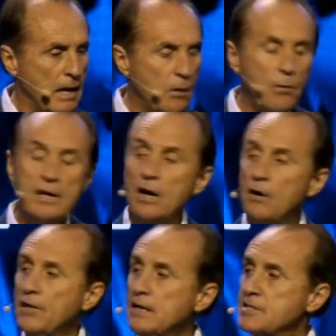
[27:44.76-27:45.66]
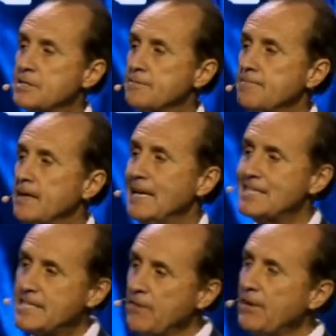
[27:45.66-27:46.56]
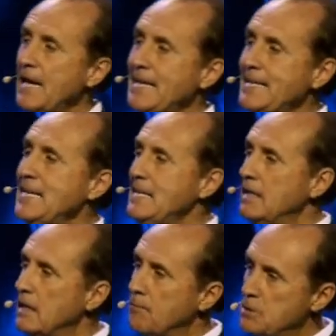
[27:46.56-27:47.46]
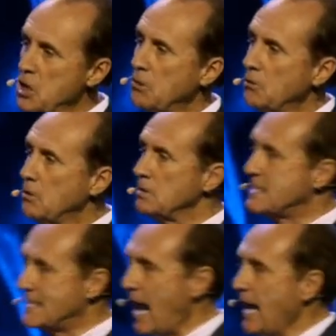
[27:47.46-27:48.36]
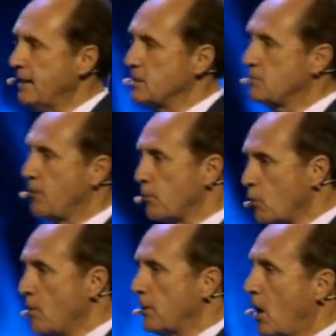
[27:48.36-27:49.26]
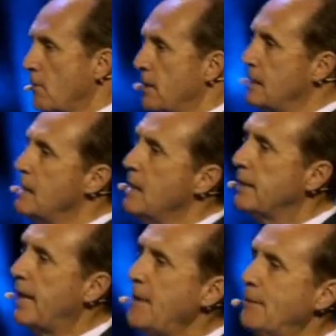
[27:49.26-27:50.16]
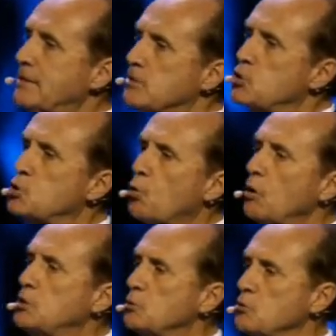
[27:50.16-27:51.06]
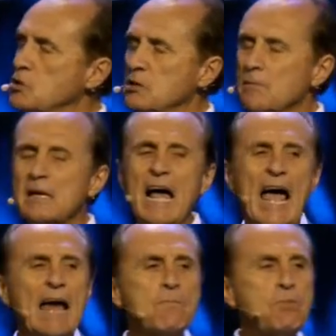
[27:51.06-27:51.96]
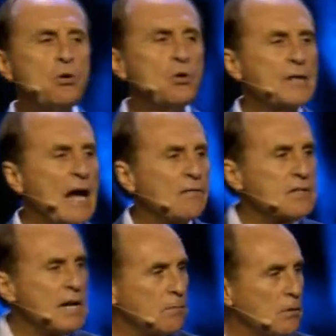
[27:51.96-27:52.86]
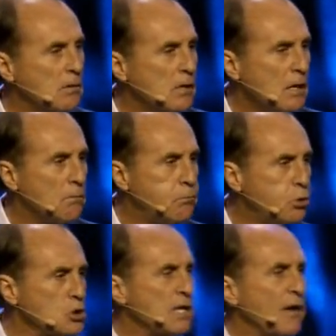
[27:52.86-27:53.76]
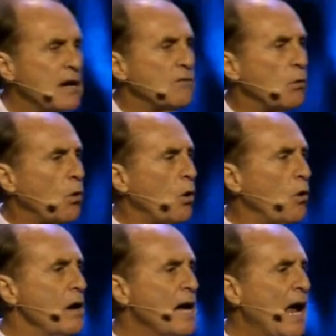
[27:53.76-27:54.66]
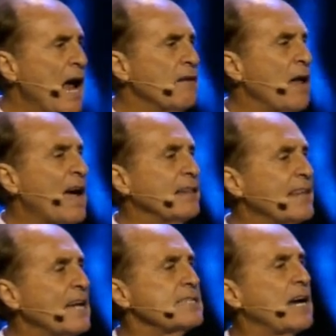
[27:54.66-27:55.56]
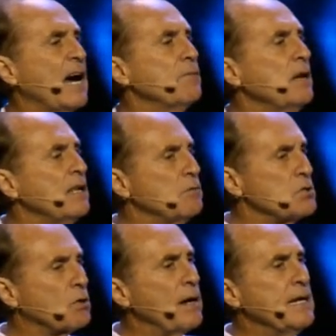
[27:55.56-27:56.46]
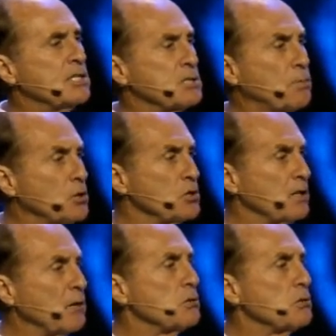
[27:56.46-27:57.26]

And we know this, 70 AD, General Titus from the Roman army came and destroyed Jerusalem and pulled down the temple, pushed down every wall. And at that time, there was a great dispersion.